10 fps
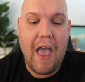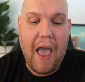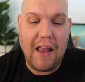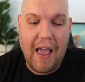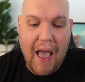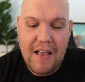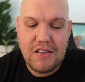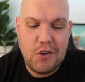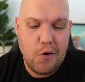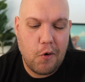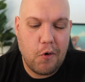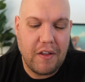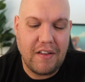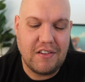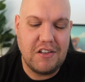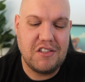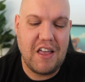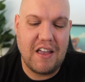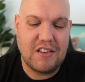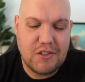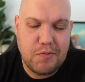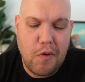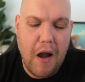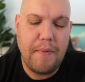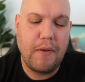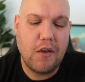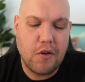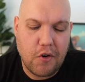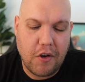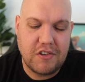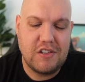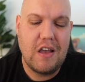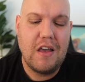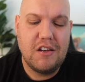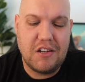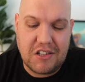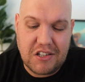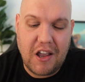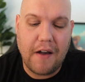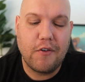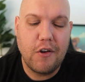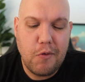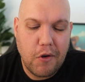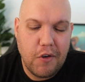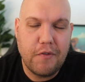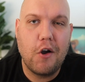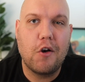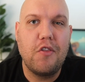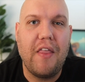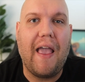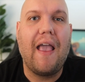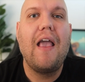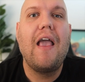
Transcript: And as your audience is there swiping across, discovering what you've got on there,